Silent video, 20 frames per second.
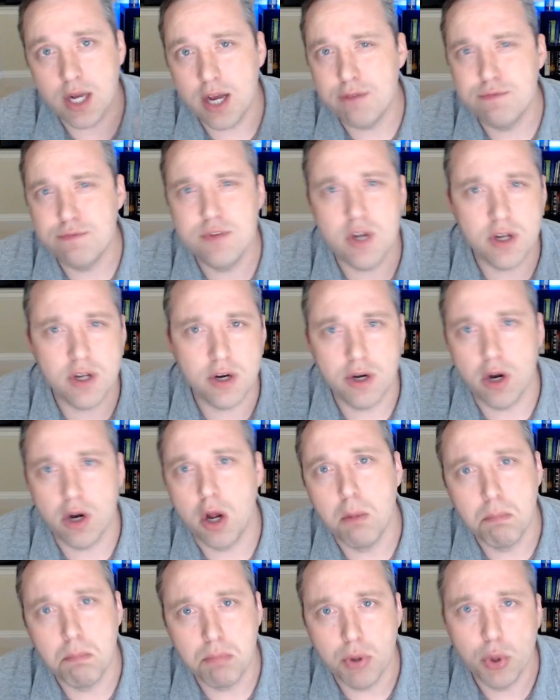I've done it
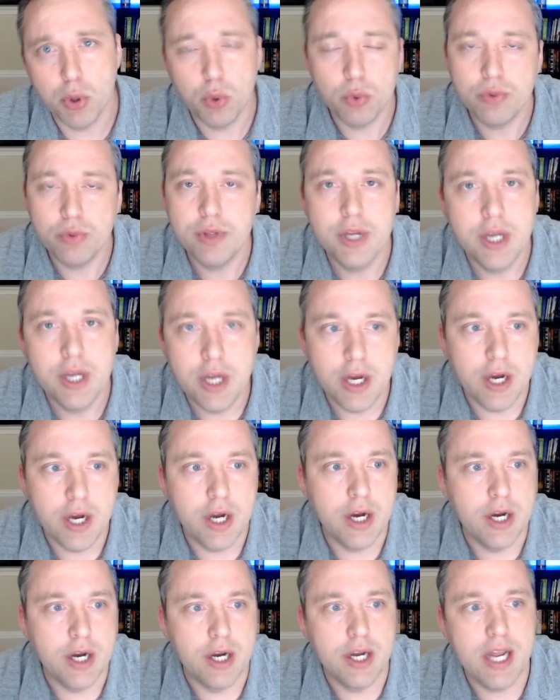on both,
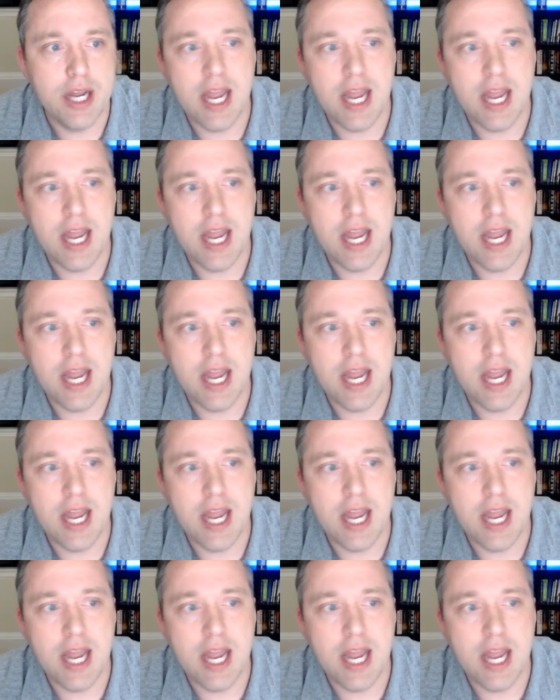uh,